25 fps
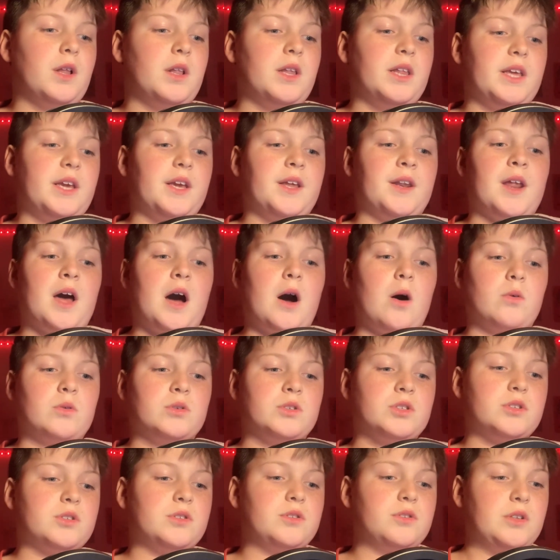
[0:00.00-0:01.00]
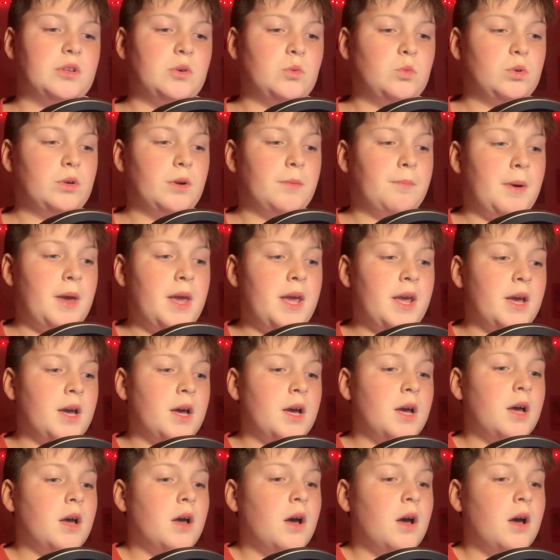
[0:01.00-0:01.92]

league now, as no debate.